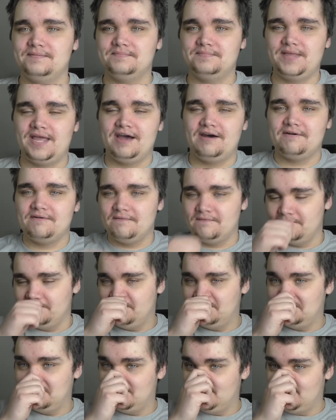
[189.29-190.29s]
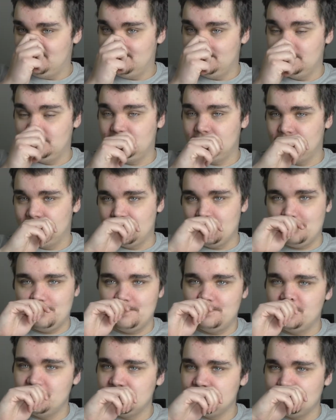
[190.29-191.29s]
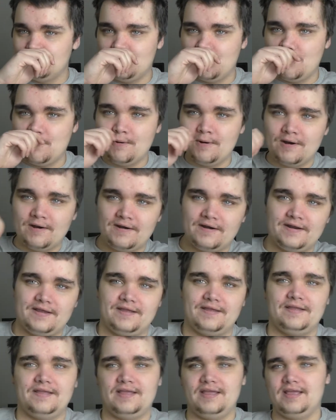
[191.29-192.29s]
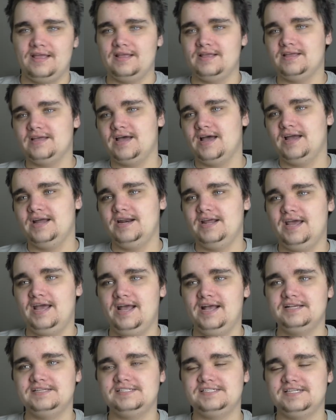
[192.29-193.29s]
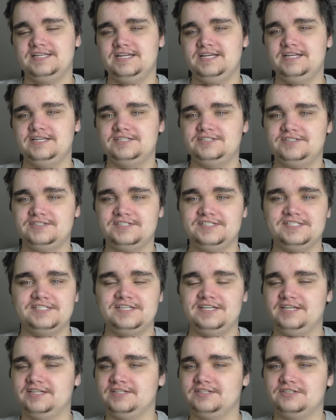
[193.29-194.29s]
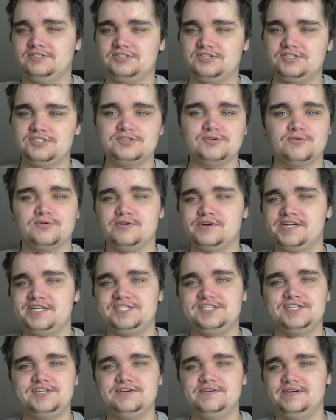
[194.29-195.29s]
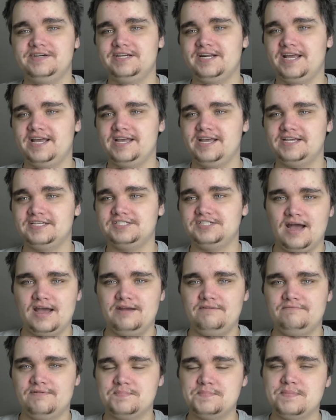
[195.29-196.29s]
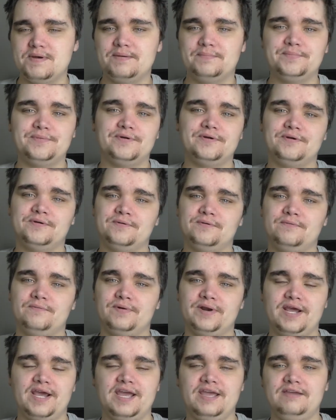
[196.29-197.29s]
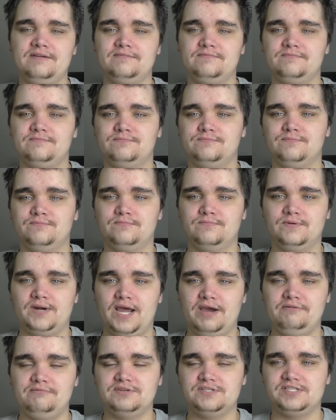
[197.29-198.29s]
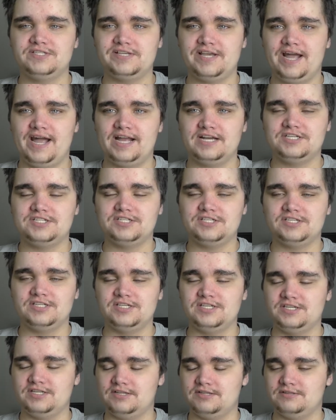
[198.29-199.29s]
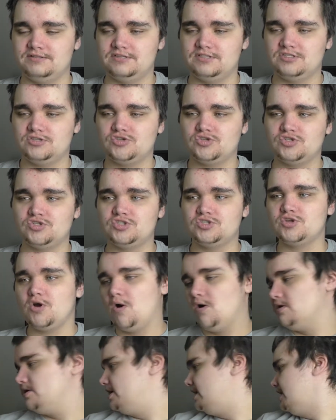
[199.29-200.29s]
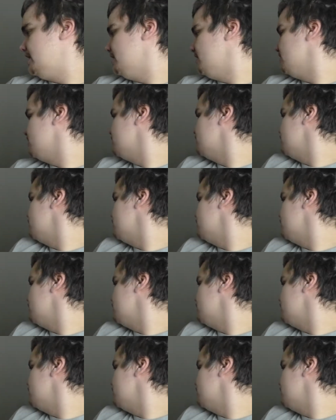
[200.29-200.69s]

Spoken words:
Now, this board kind of has an interesting story to it, I guess. I remember when I was actually starting